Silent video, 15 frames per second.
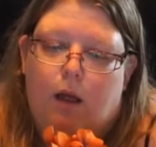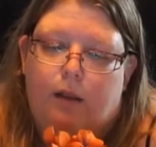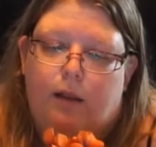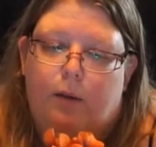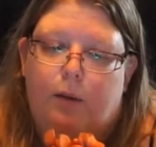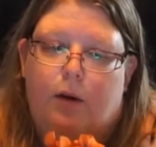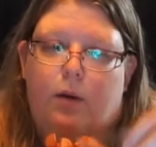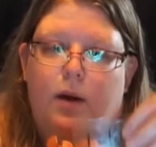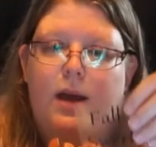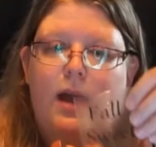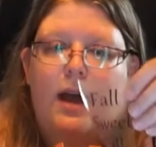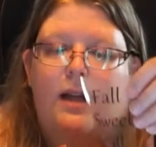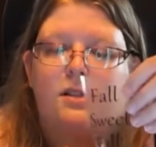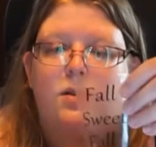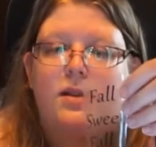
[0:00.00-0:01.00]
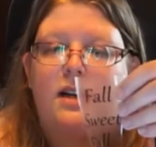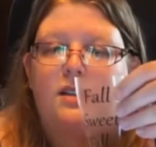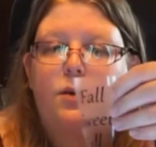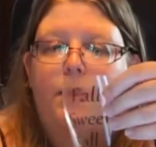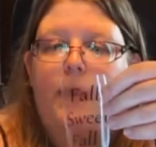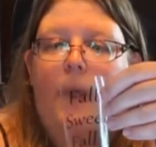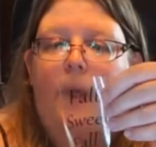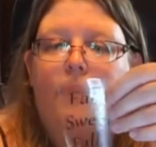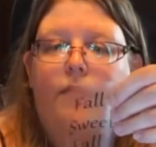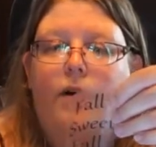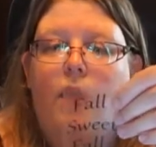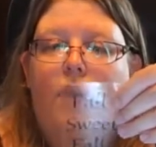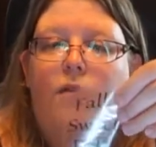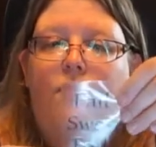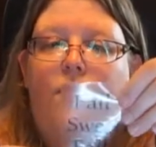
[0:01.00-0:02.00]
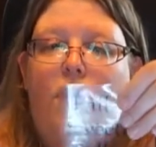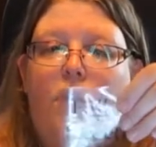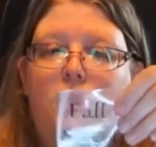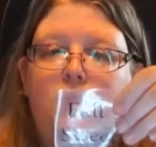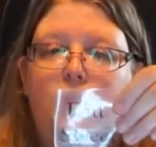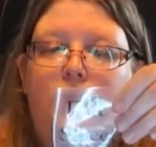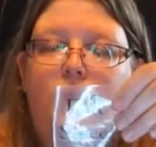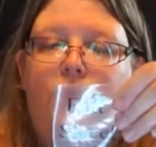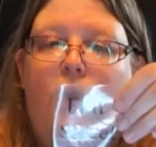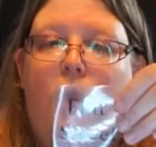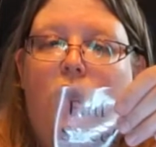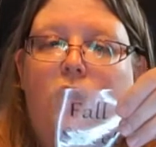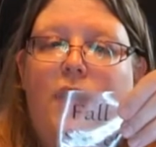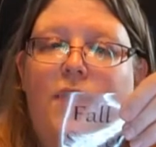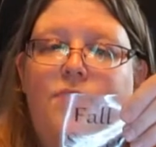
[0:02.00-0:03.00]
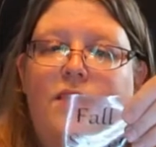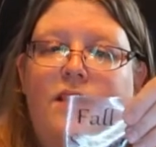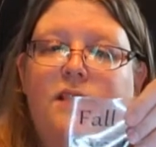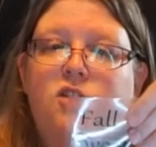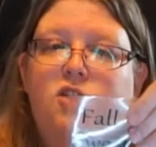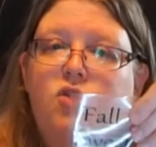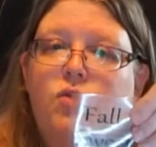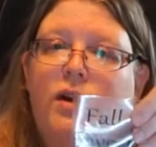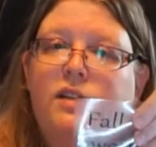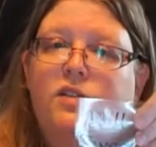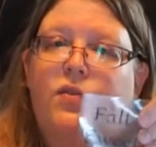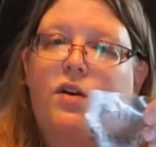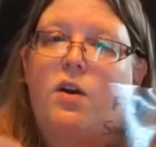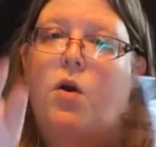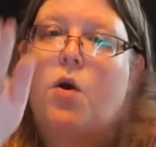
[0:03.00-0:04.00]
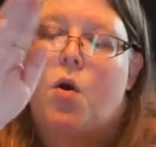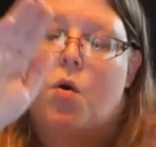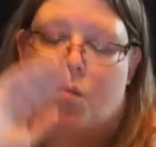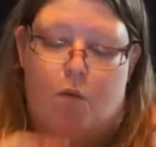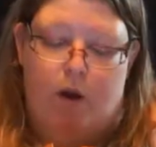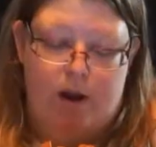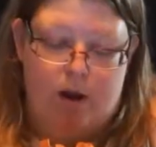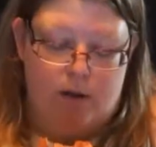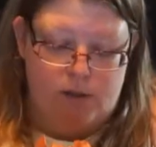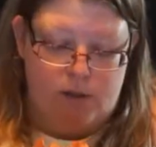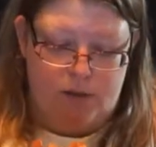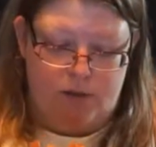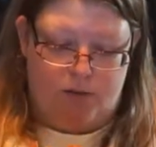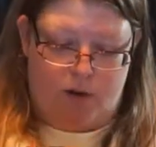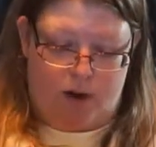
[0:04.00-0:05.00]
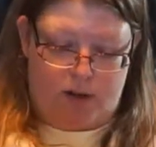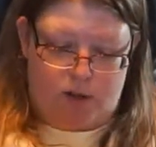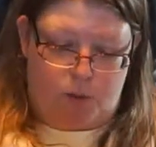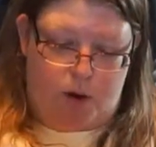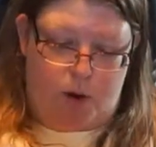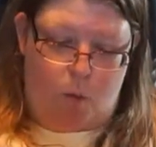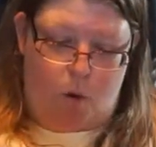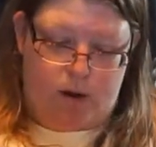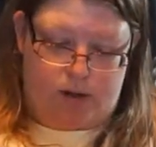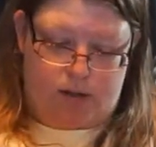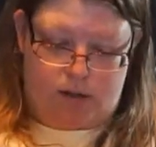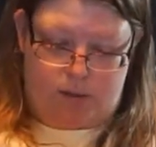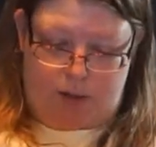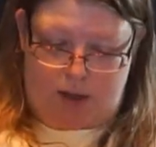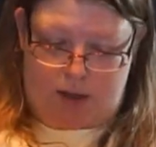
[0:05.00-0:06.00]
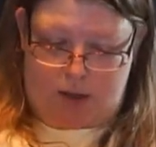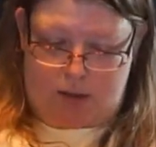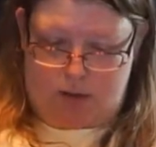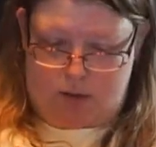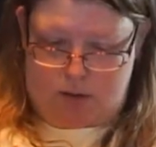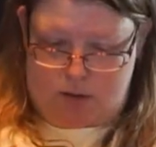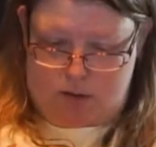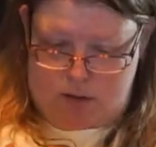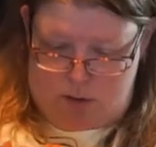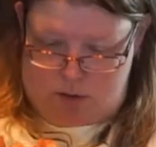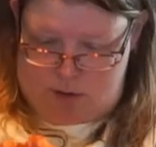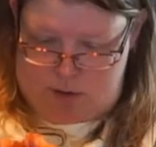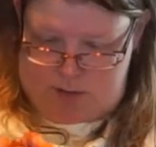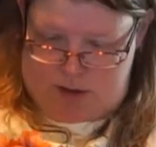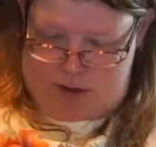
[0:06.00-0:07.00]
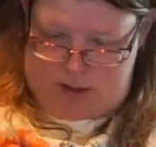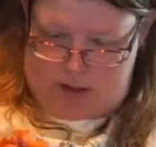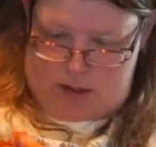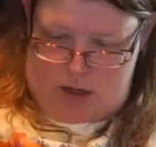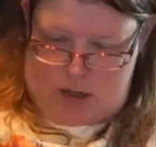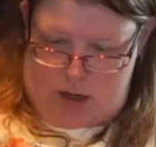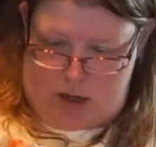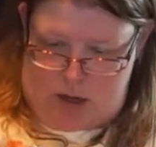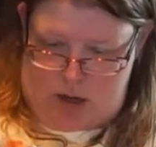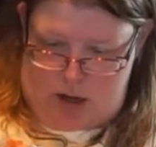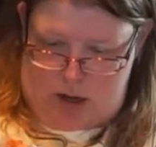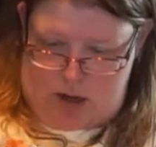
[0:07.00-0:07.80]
There we go. And so that's what we have. Fall Sweet Fall. And then I just transfer it right onto the front where I want it to be. So let me see.